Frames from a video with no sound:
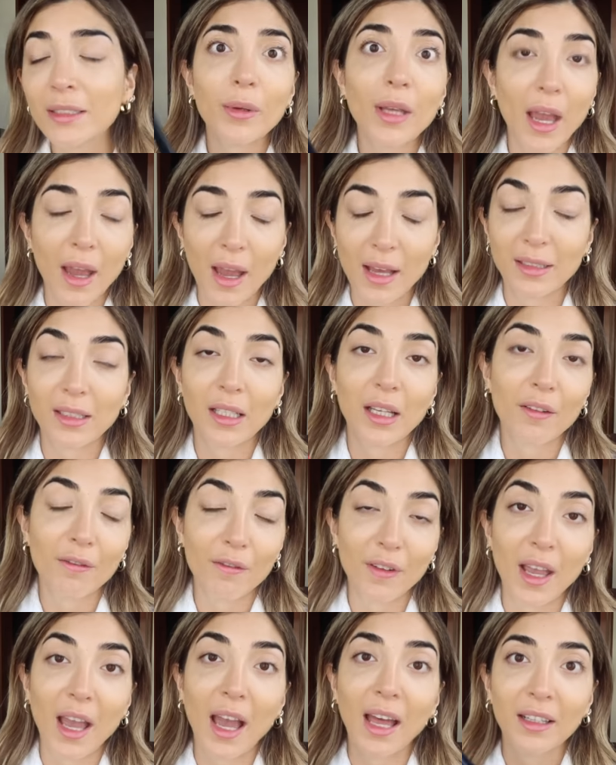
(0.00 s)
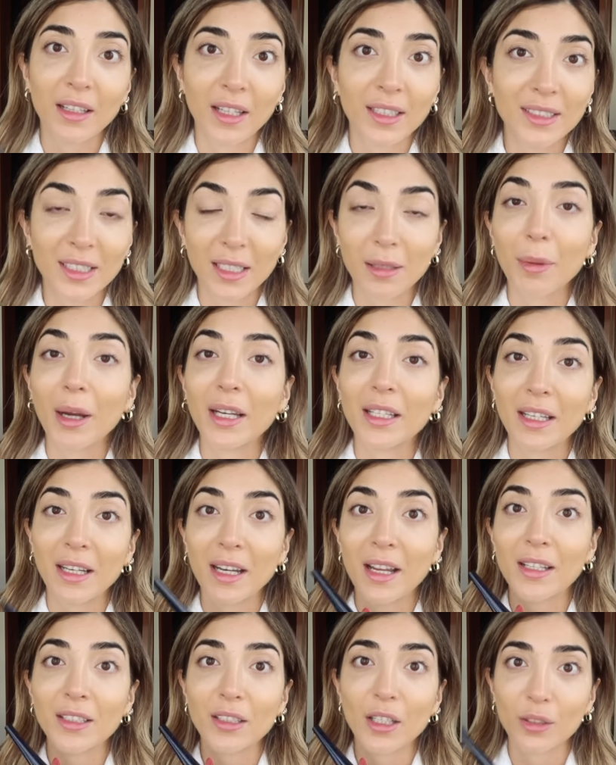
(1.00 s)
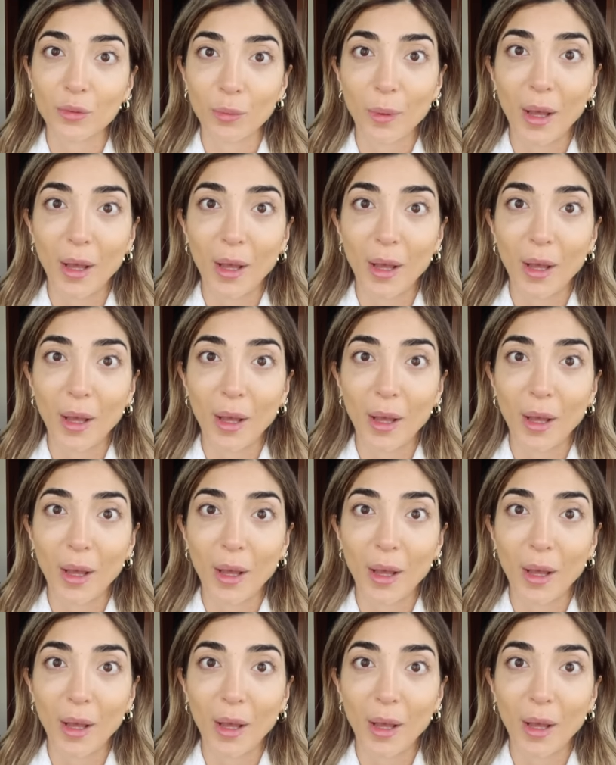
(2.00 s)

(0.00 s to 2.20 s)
But yeah, it has the kefir and niacinamide in it as